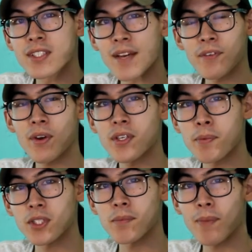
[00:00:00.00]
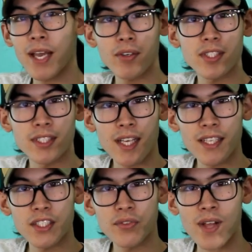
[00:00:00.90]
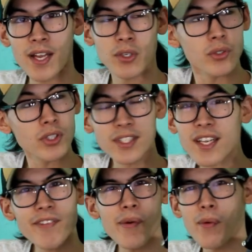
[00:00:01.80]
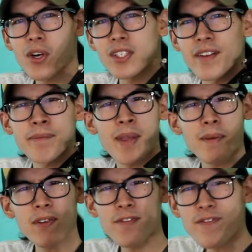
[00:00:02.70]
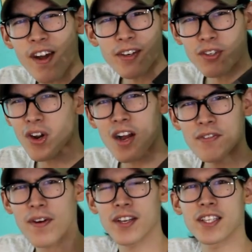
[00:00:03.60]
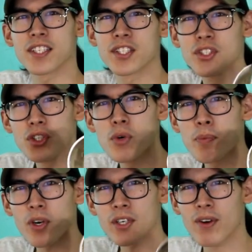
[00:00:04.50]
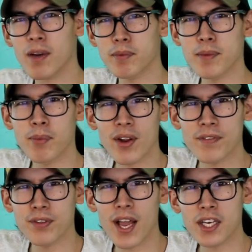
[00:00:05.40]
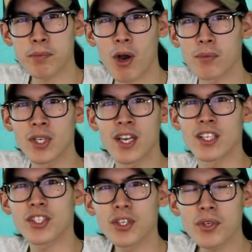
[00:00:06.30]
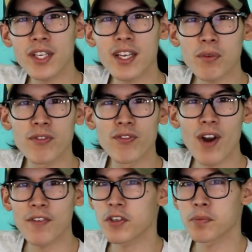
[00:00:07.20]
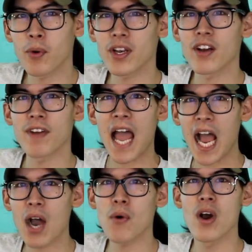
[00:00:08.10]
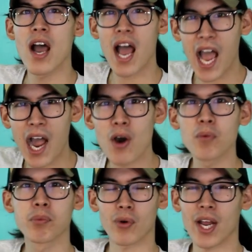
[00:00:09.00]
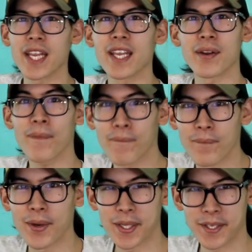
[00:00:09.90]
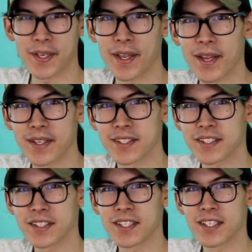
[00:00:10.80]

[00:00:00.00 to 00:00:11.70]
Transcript: is I'm going to put some batteries inside this flash holder, see if it works, and maybe fire off one of these super incredibly bright flash bulbs so you can get a reference point of how, how bright it really is.